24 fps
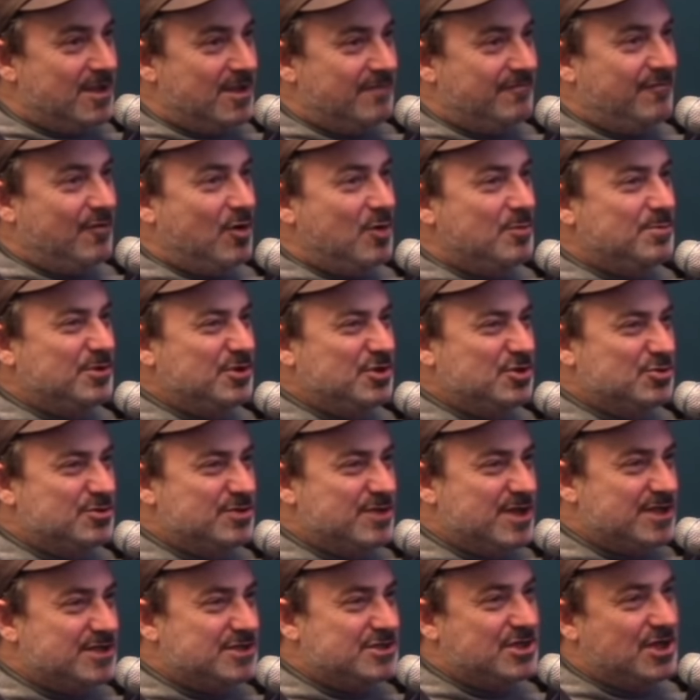if I put you
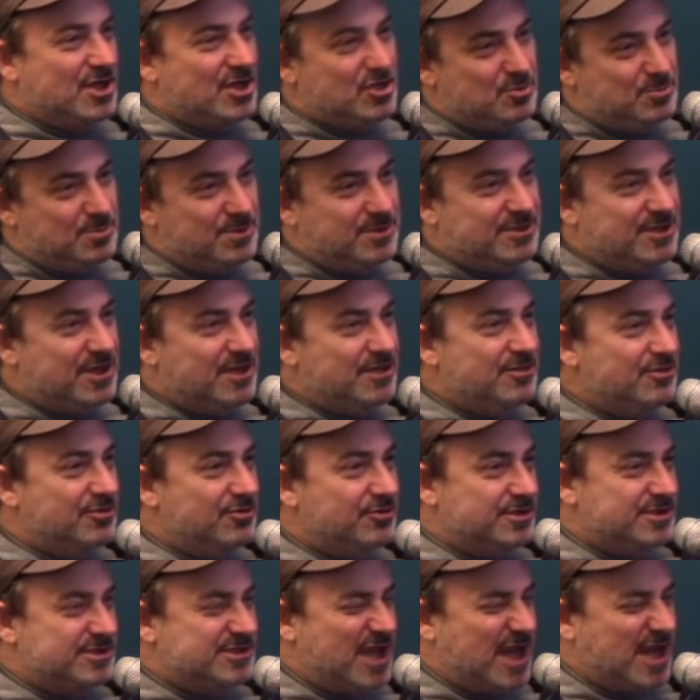in that chair, you'd be dead in
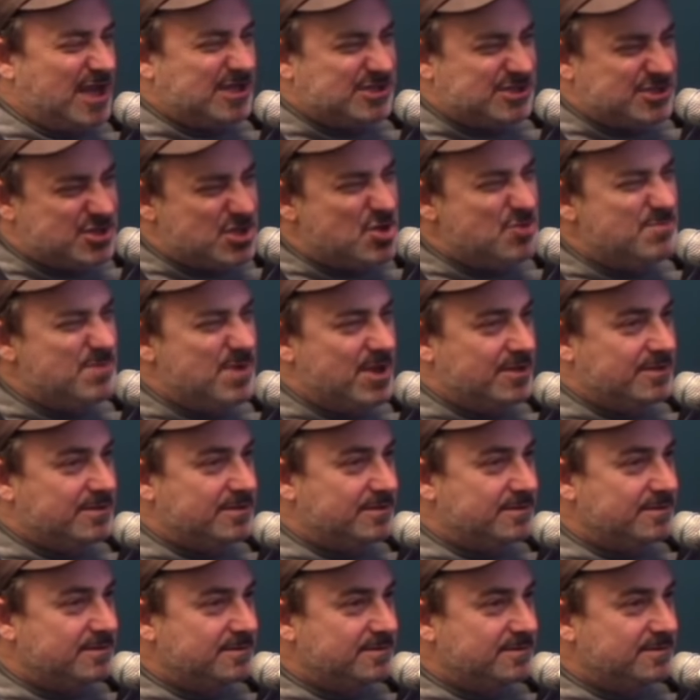30 seconds. Show me.